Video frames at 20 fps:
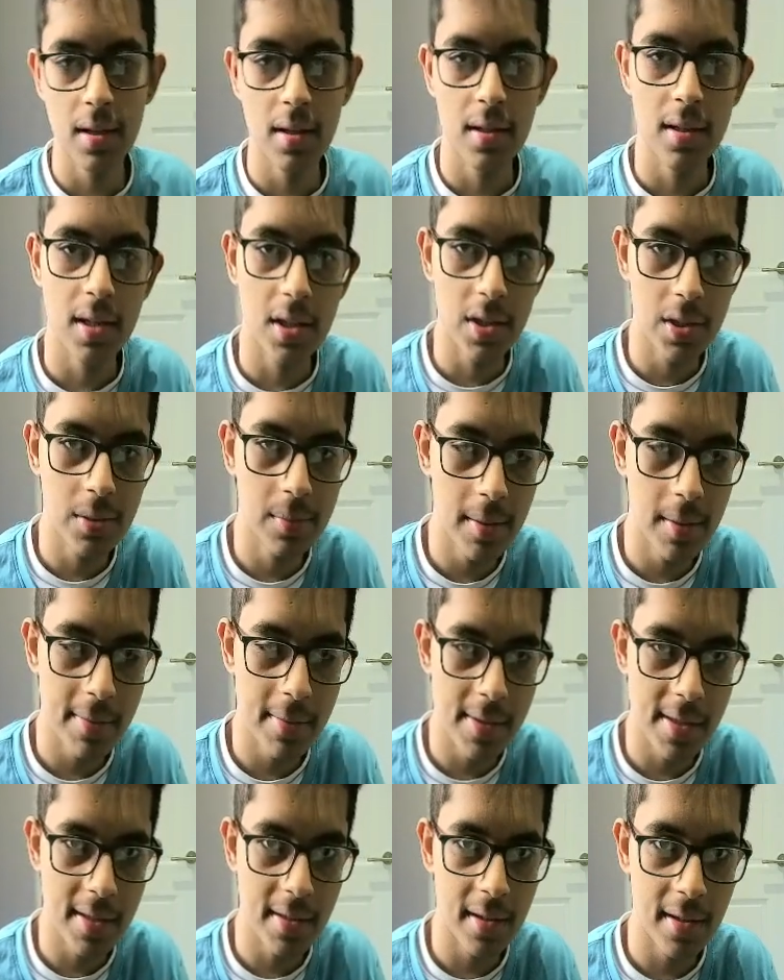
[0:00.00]
Now you might be
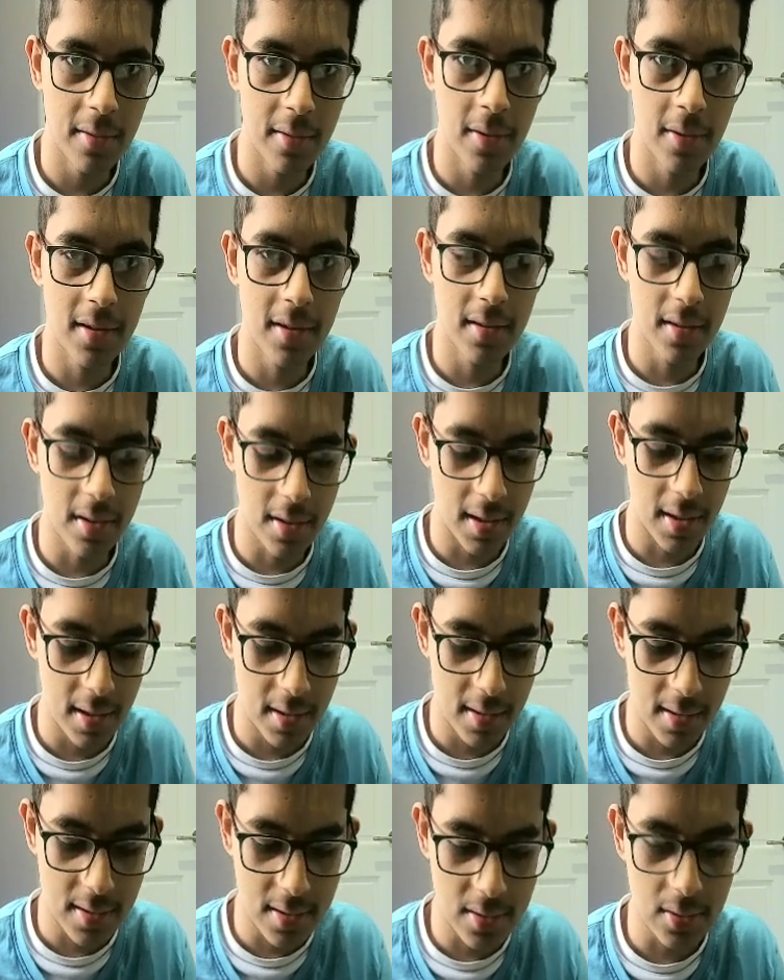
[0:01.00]
thinking, well, okay,
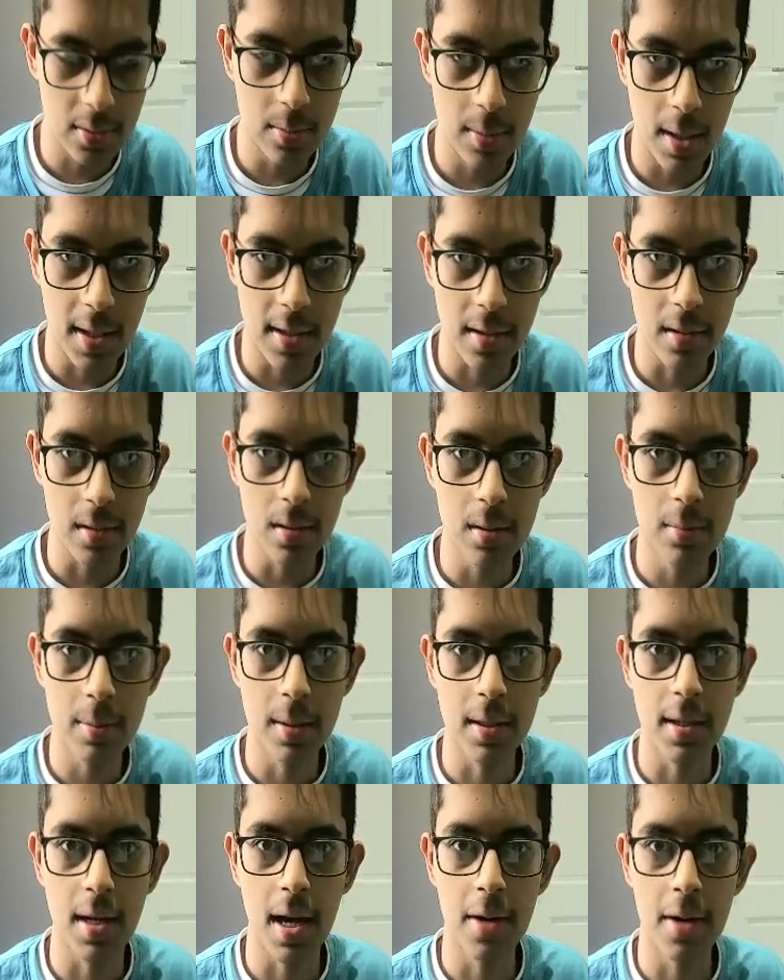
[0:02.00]
this is all well and good,
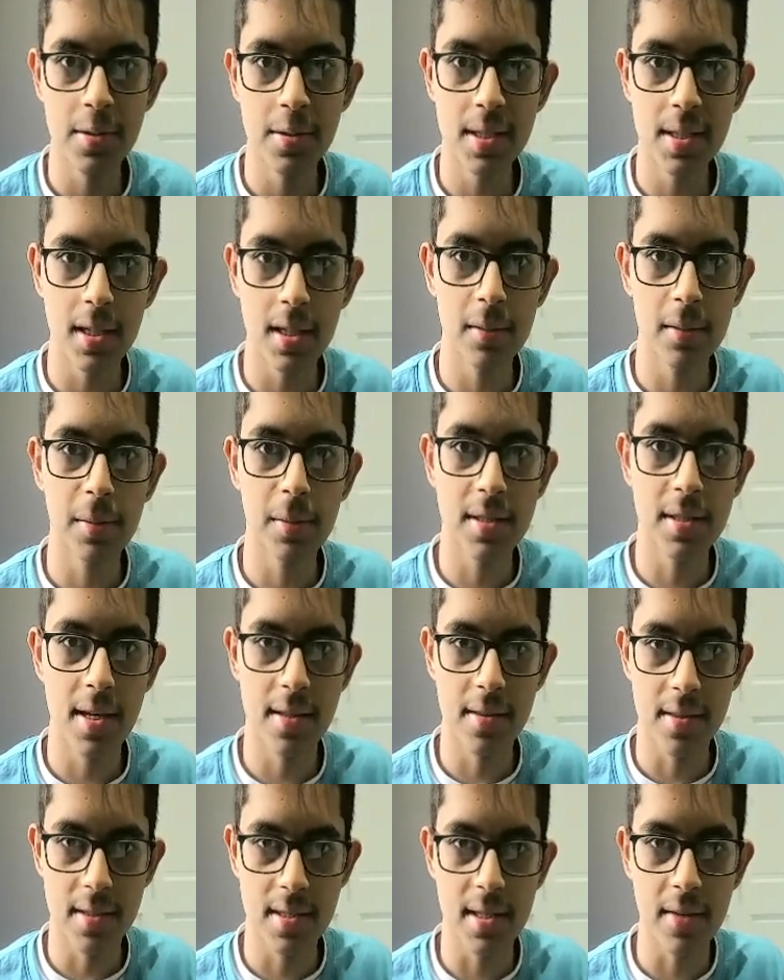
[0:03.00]
but how does it help us
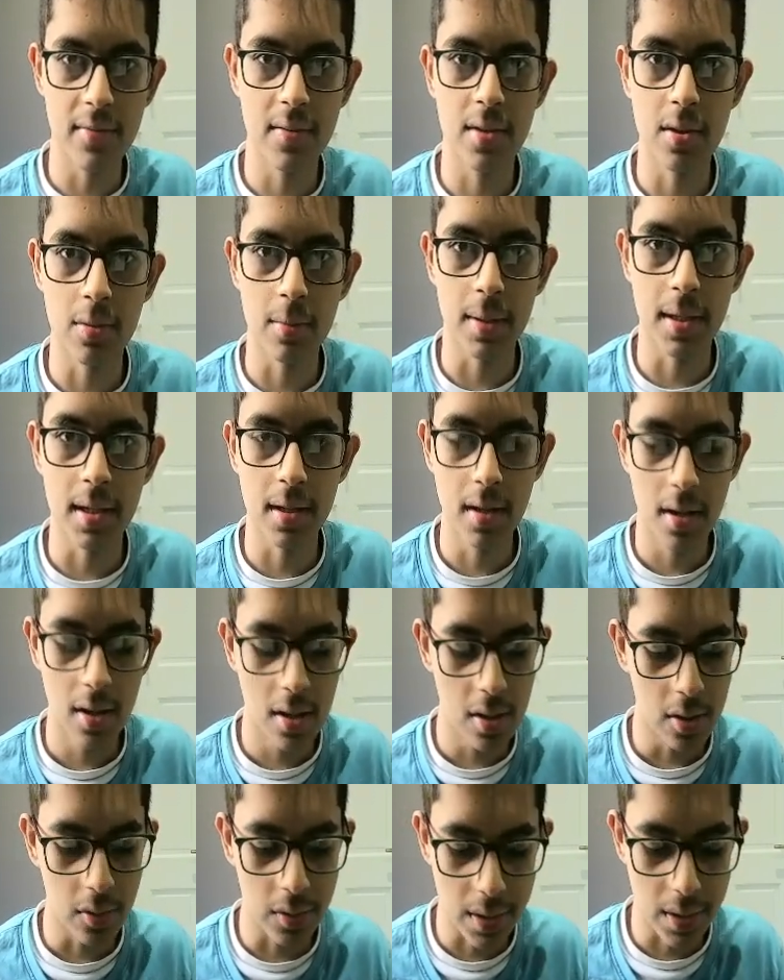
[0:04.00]
get the 7th way,
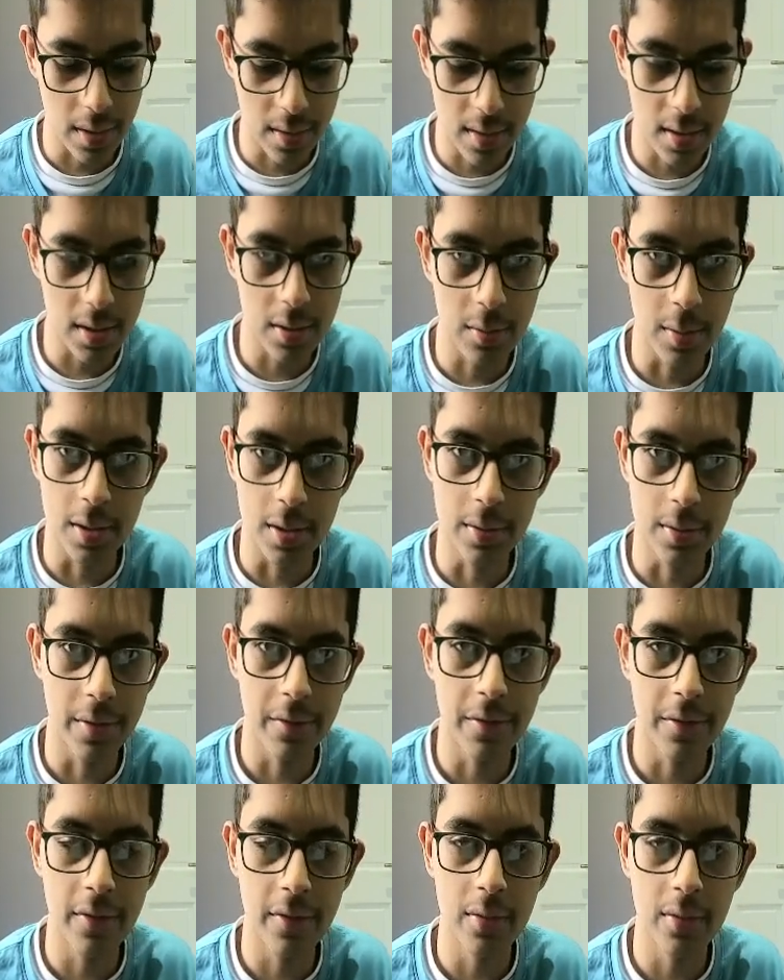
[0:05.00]
or the 3rd way, or the
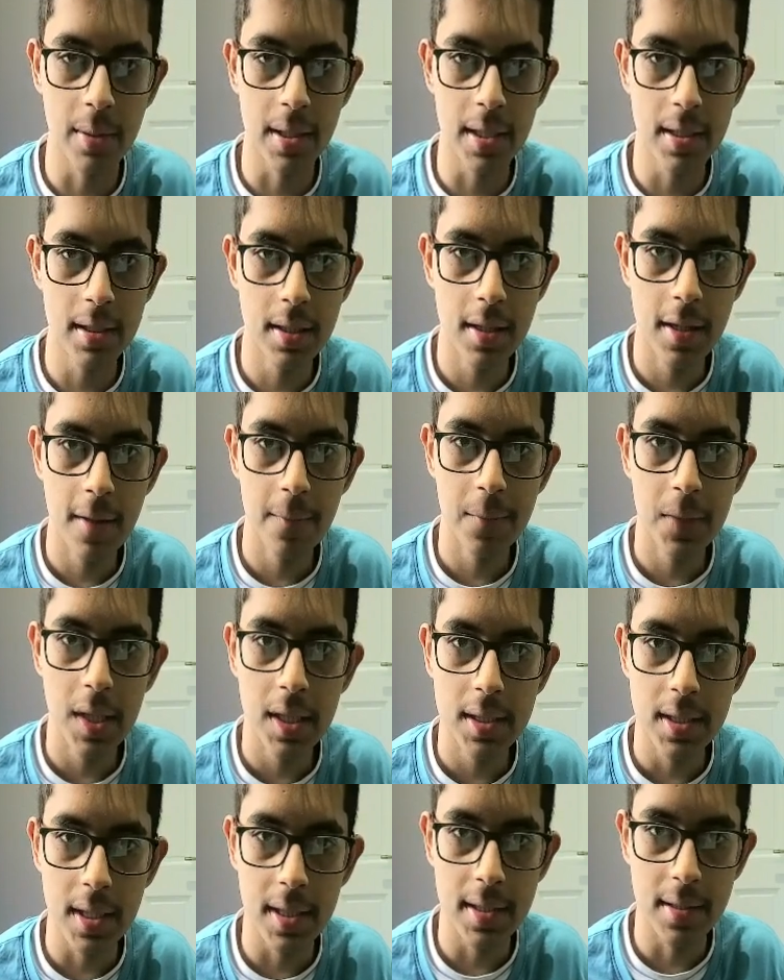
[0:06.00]
5th way
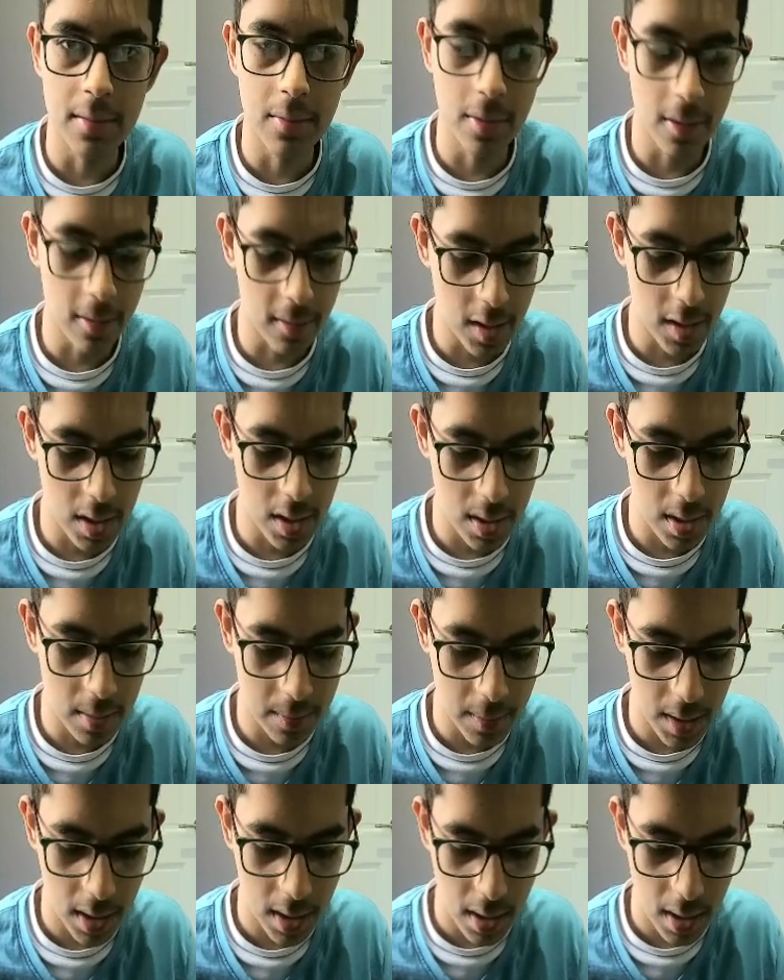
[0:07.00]
to get them rearranged?
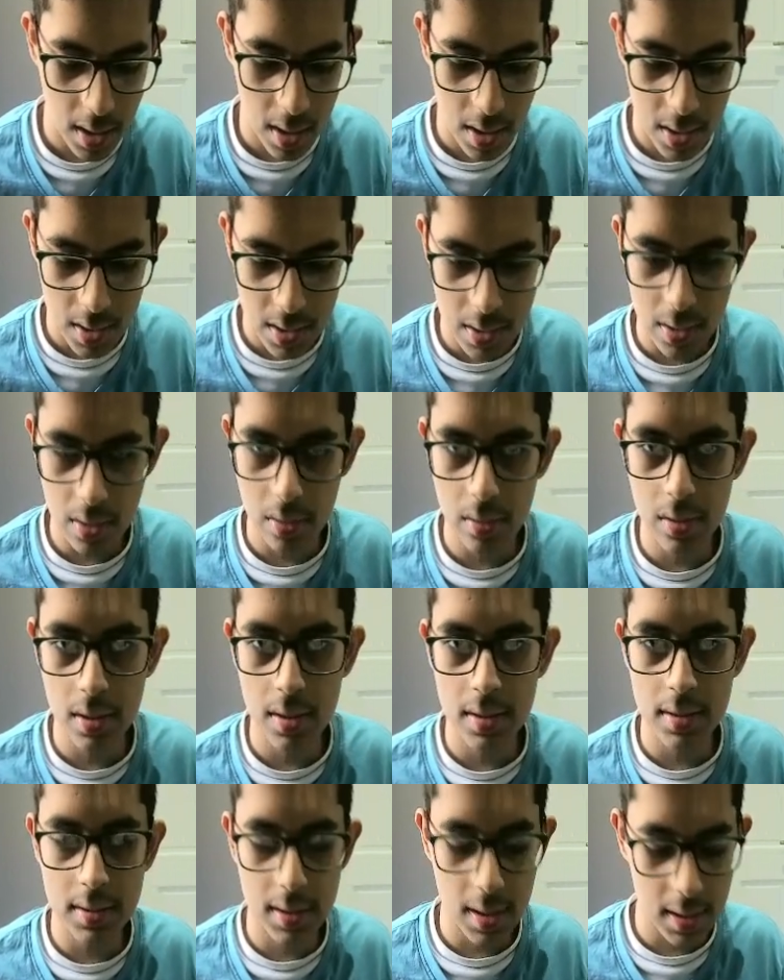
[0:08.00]
So
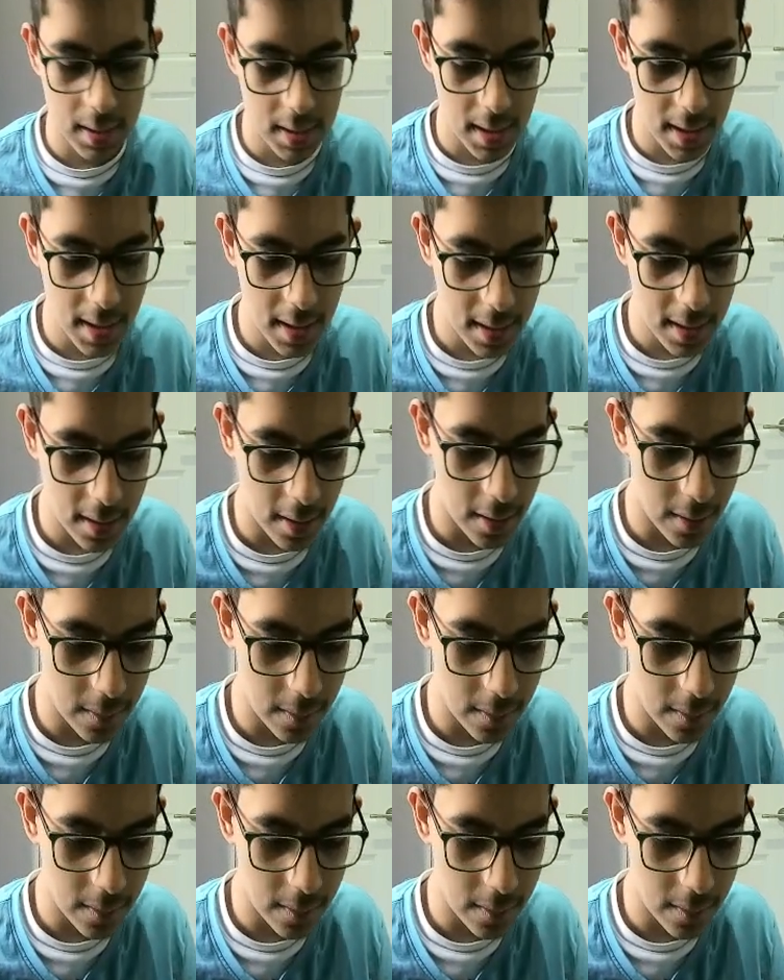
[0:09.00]
to that,